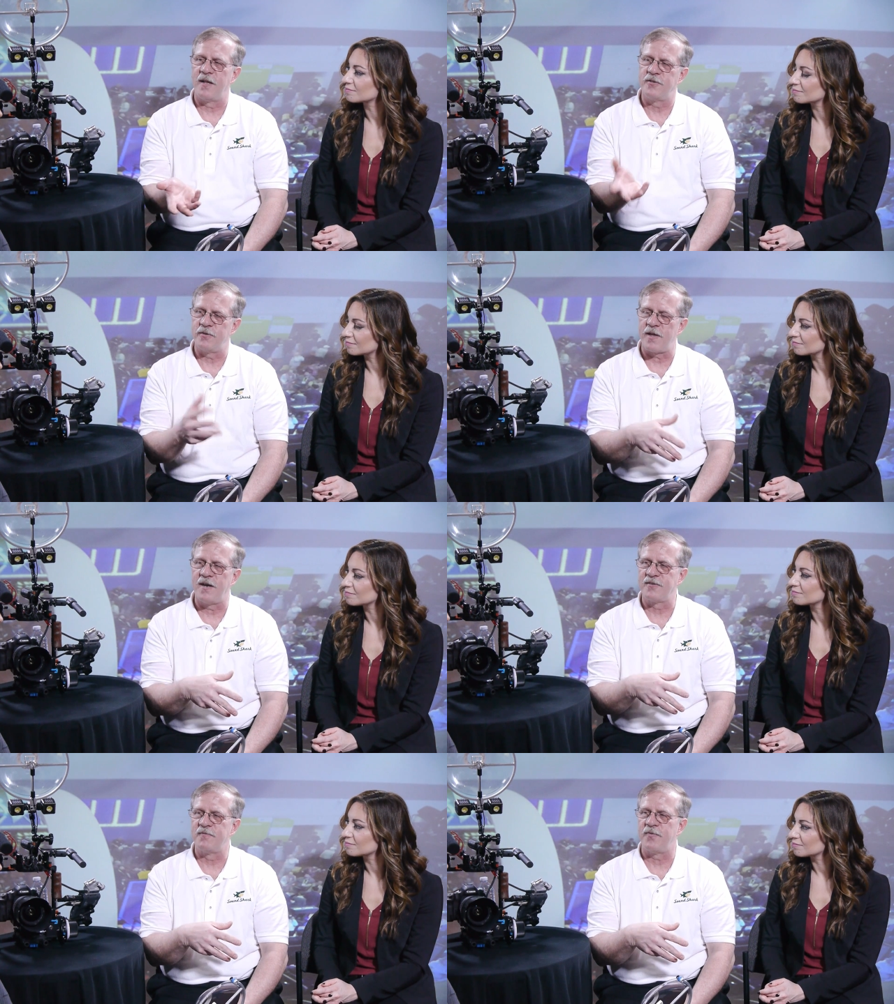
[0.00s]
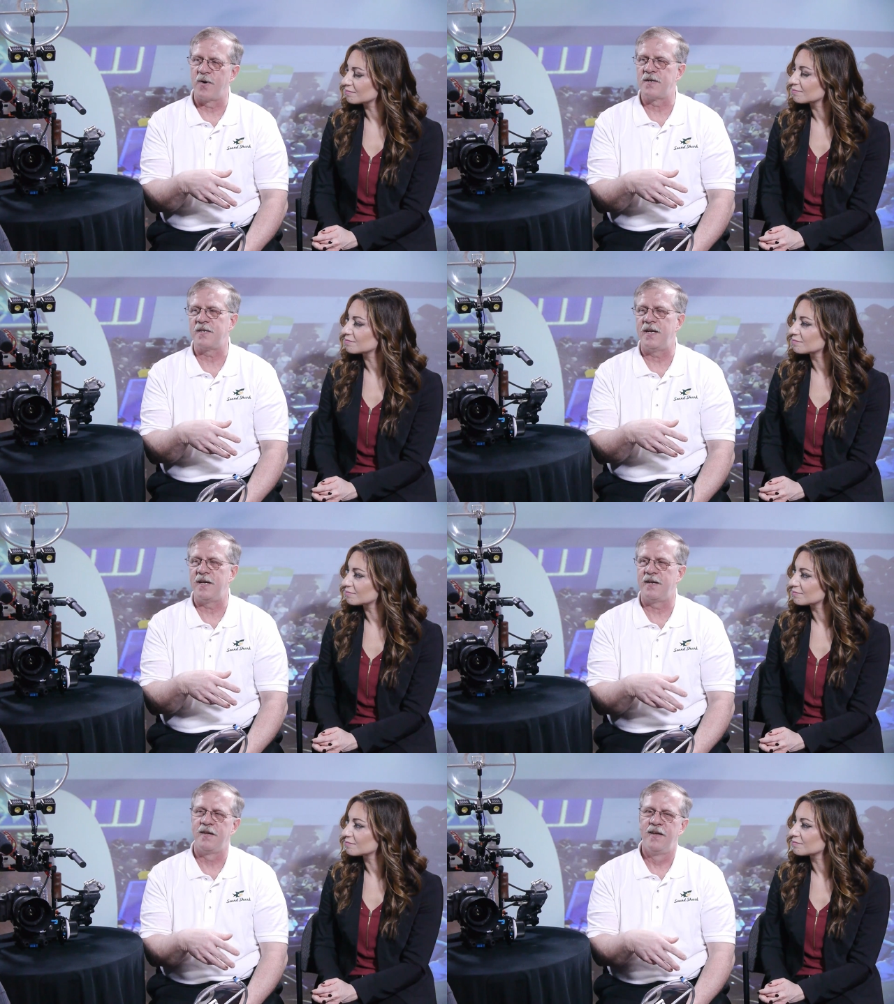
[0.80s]
Speaker 1: In two thousand
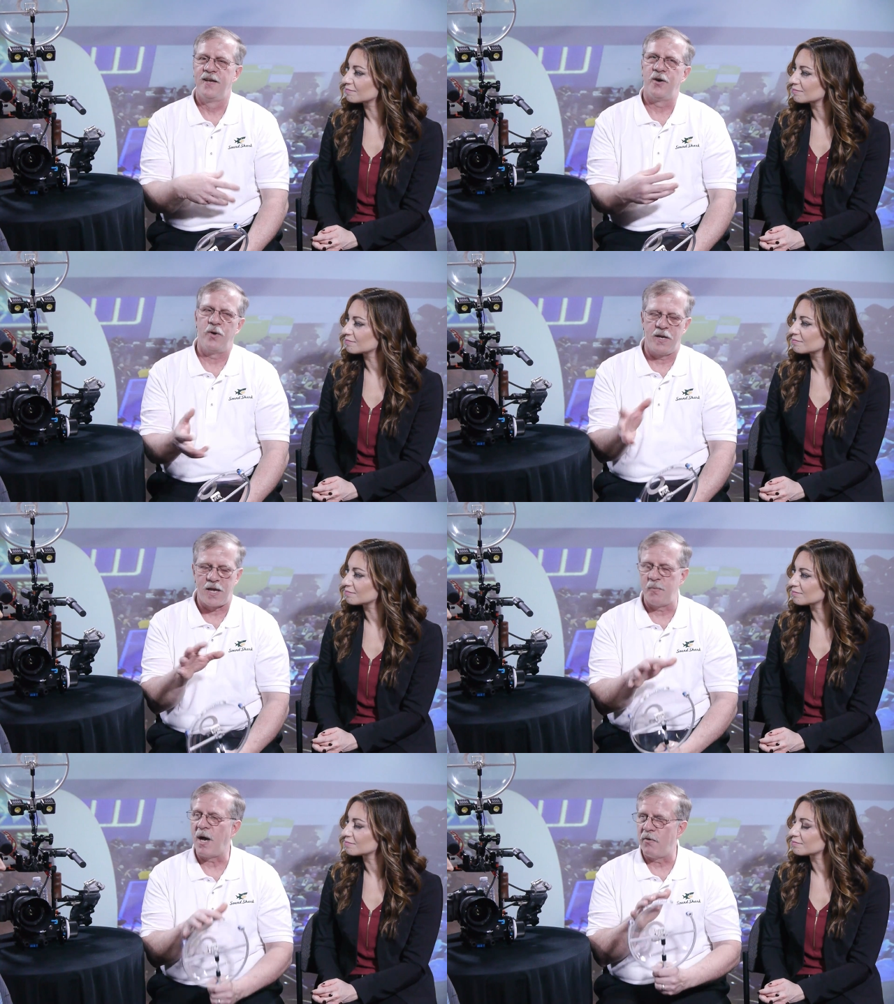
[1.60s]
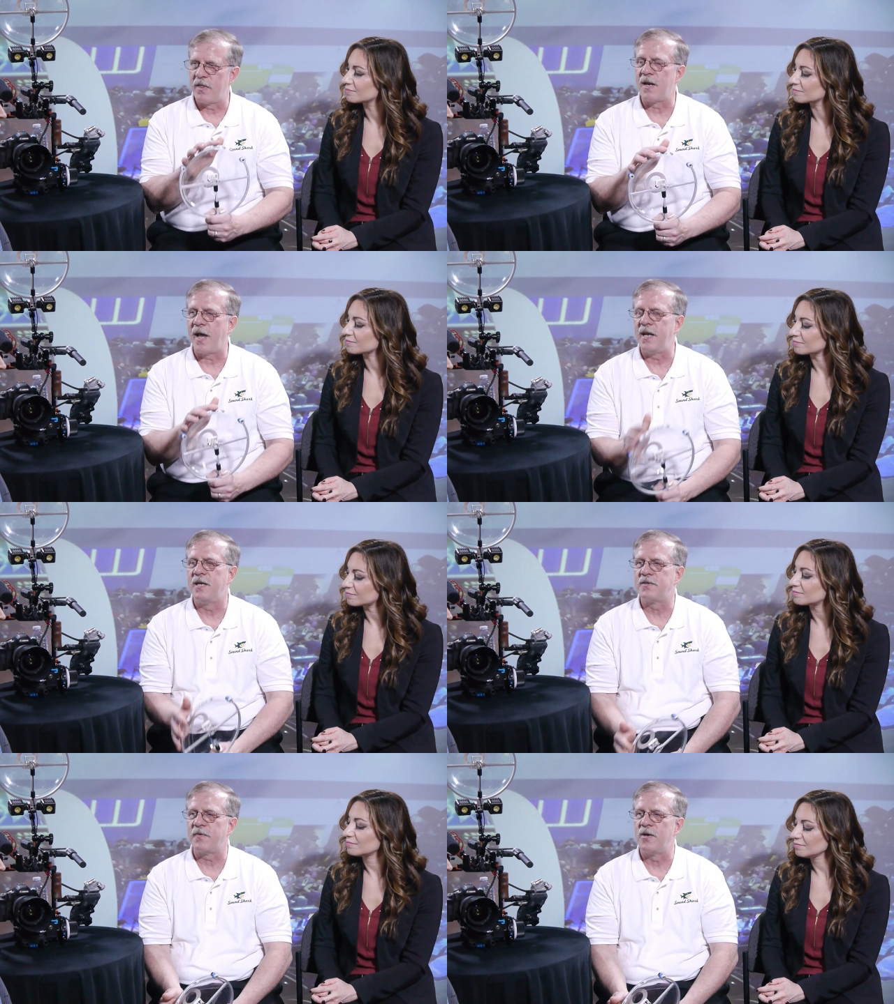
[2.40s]
fourteen we came out with a nine
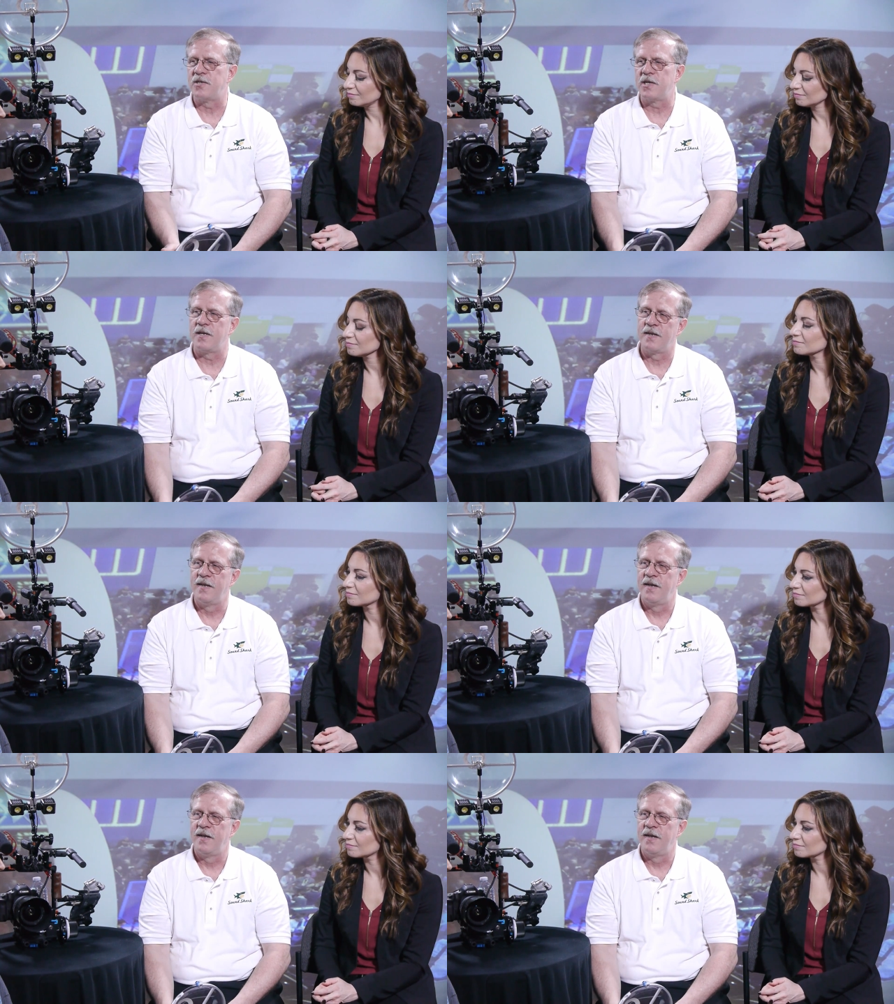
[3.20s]
inch version,